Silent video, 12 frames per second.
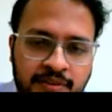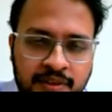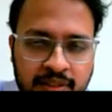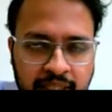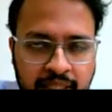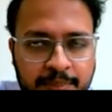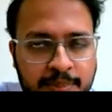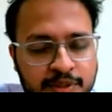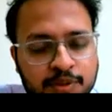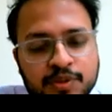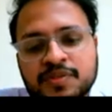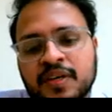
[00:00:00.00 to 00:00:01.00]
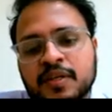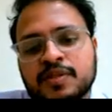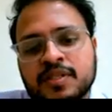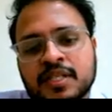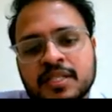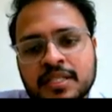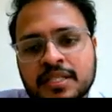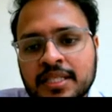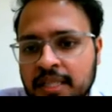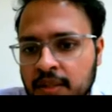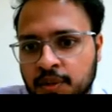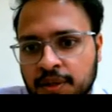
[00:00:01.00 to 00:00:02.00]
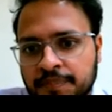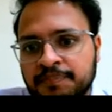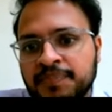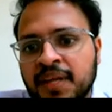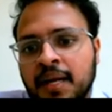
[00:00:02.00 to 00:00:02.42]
further episodes of hallucinations in the world.